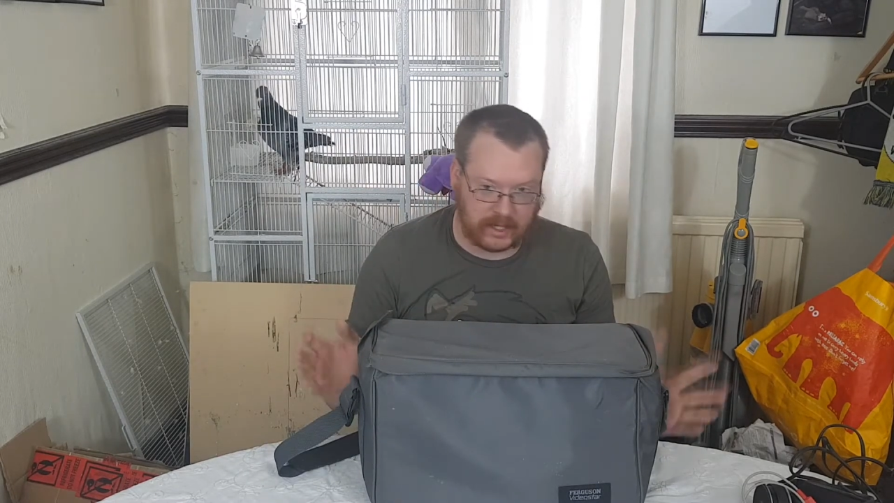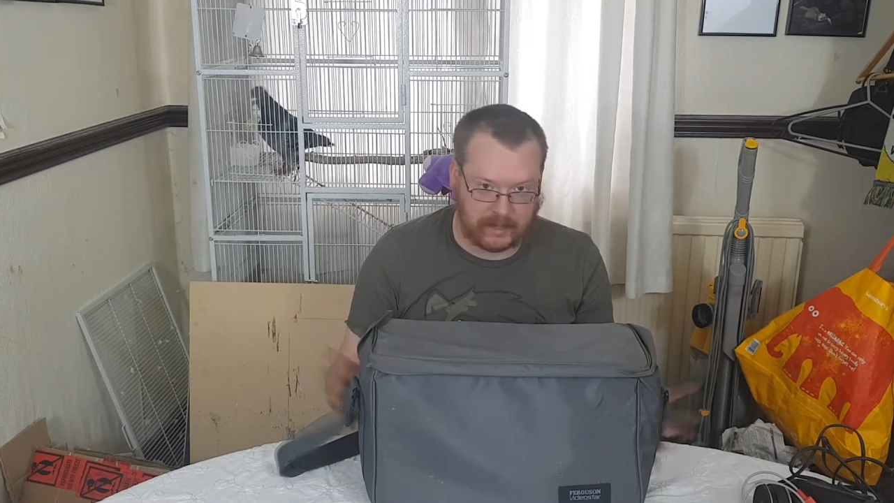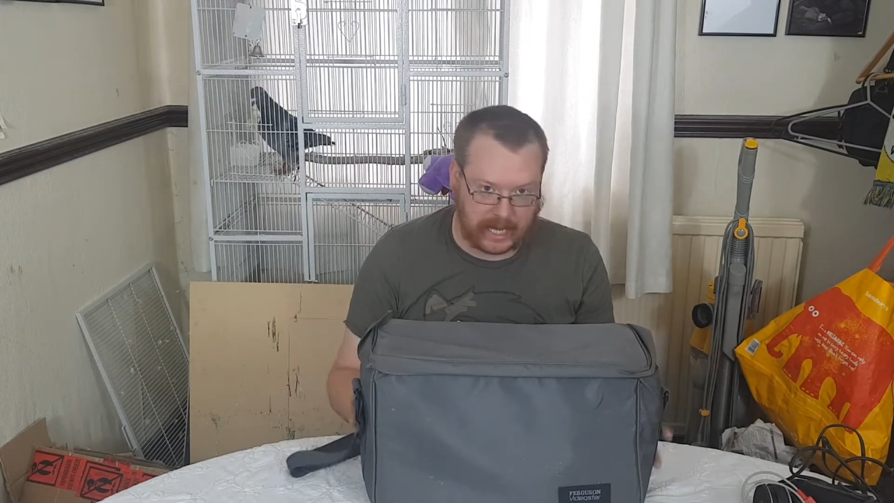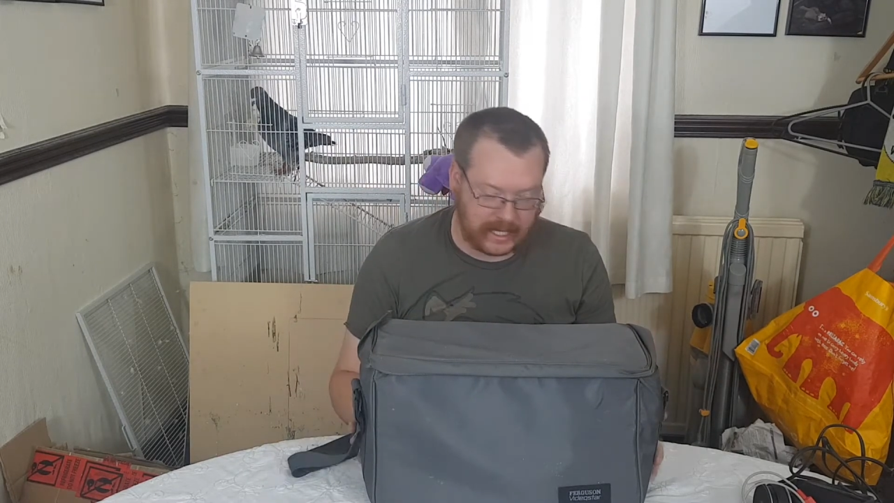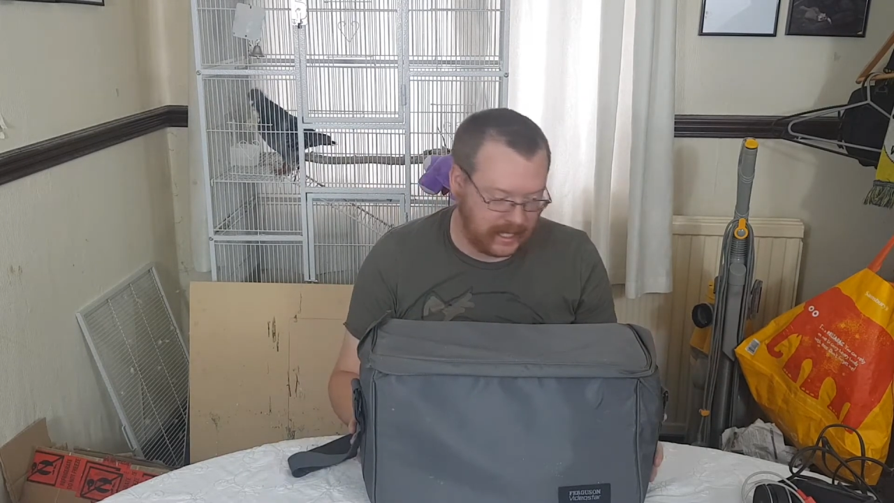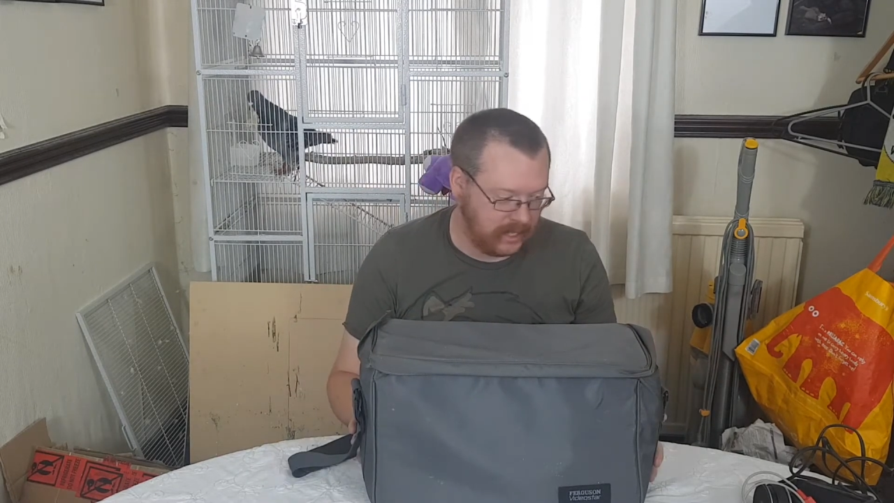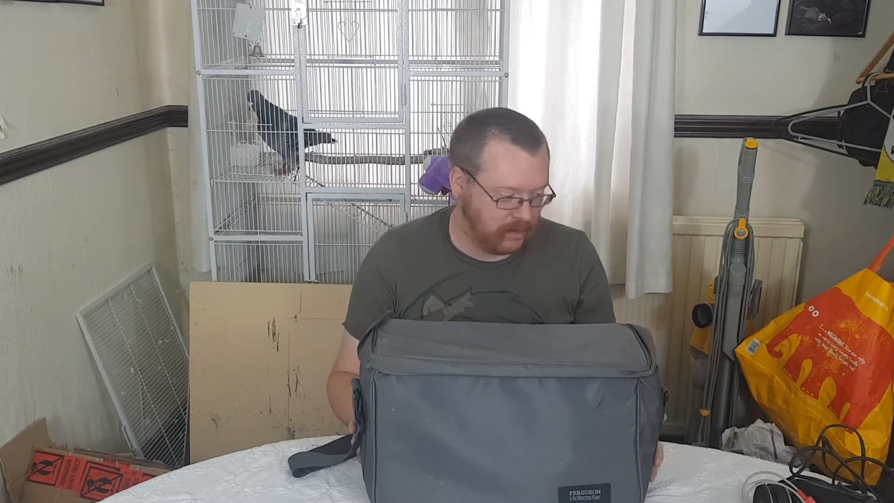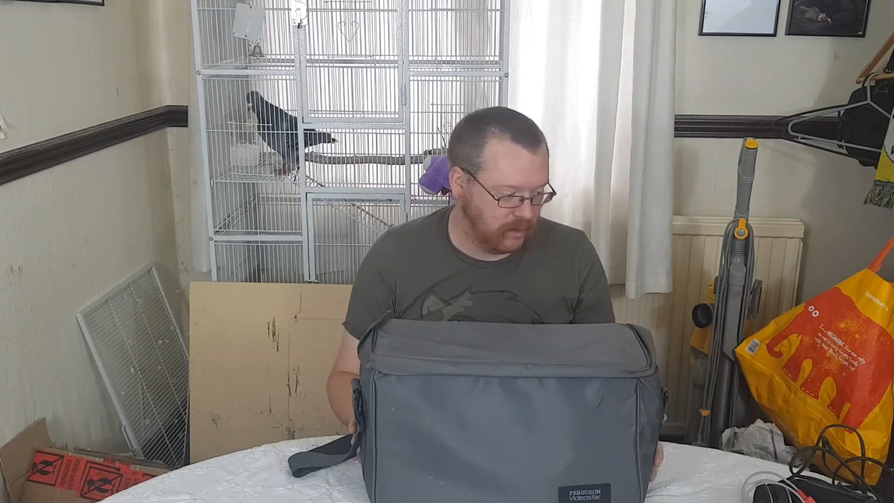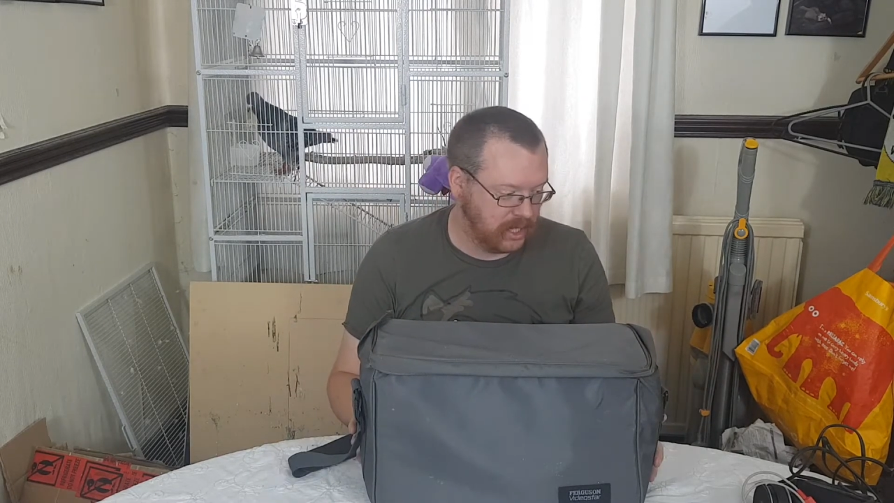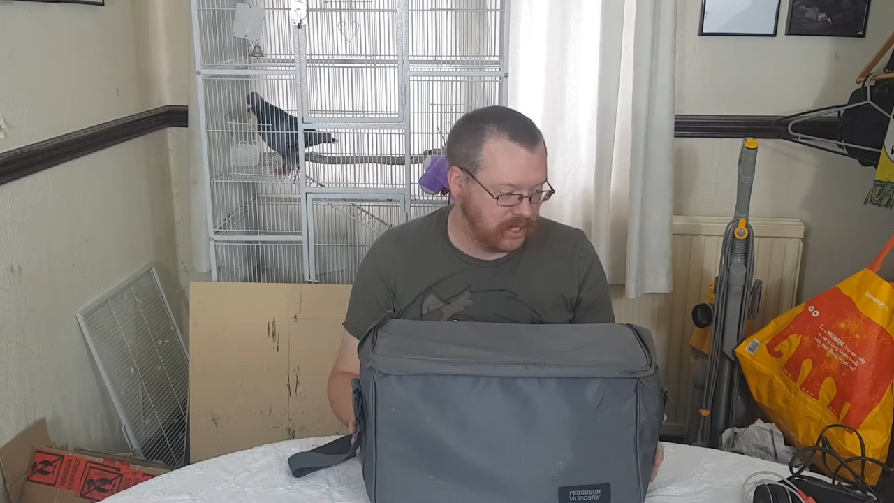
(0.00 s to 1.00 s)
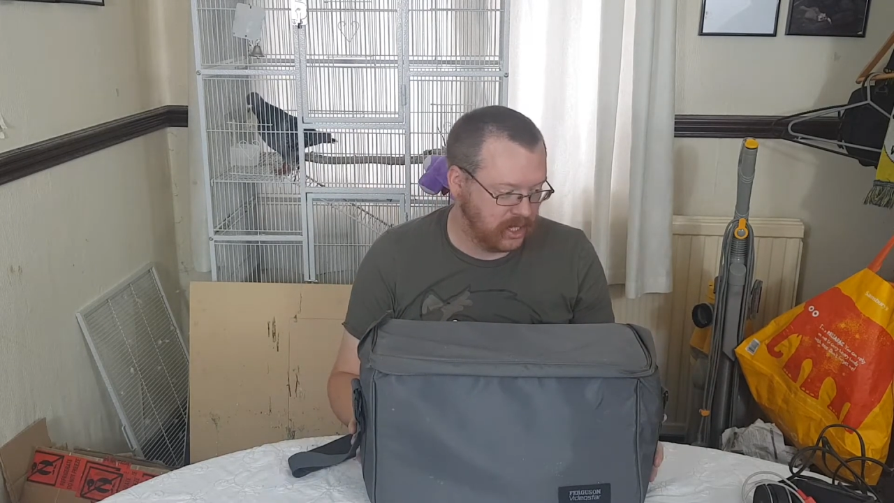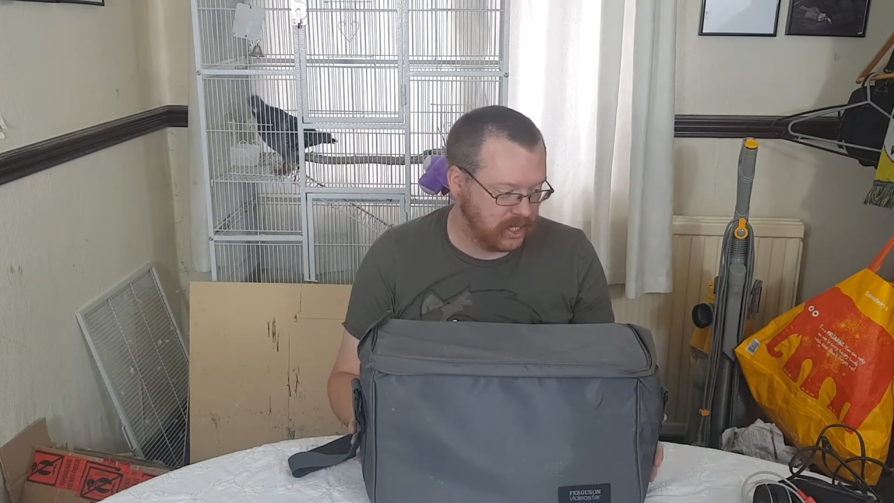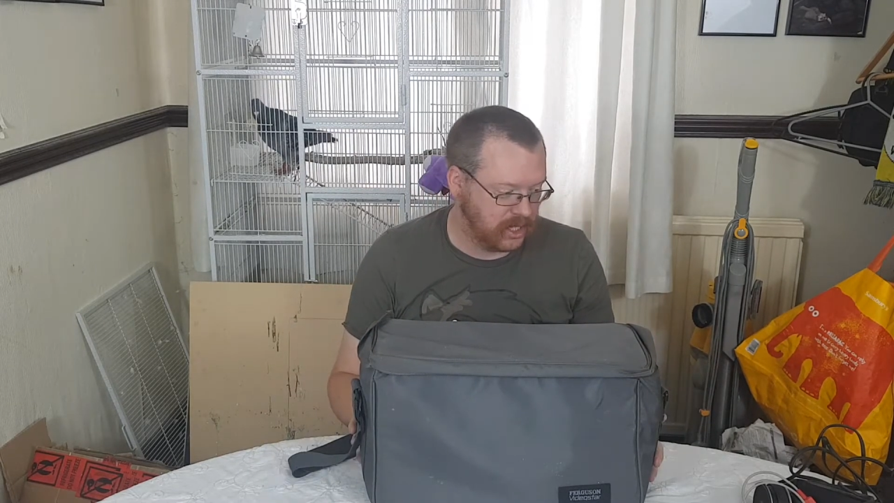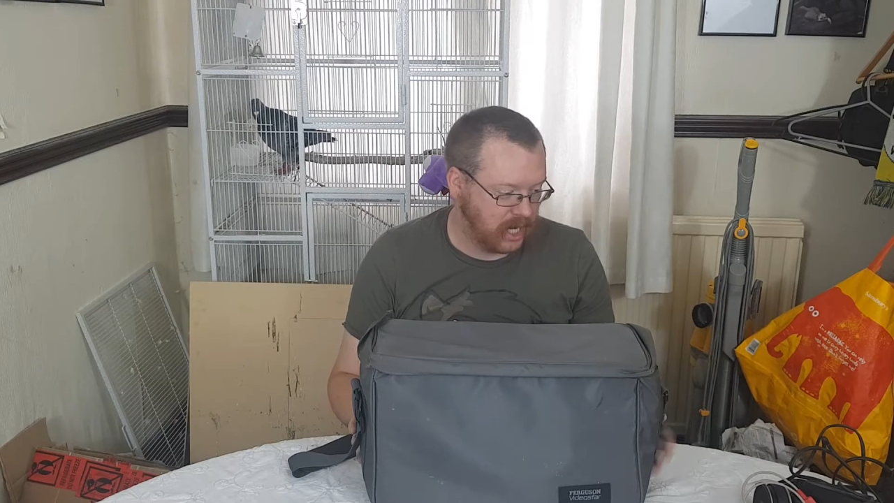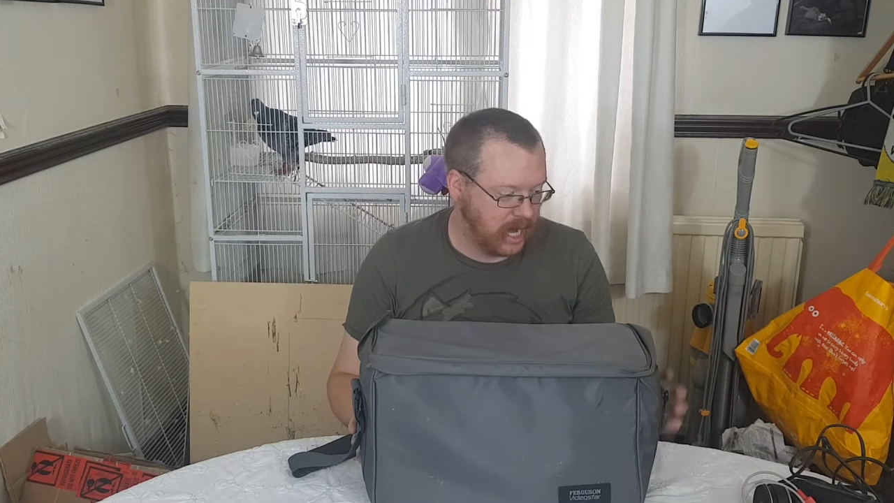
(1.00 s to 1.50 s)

bit I did research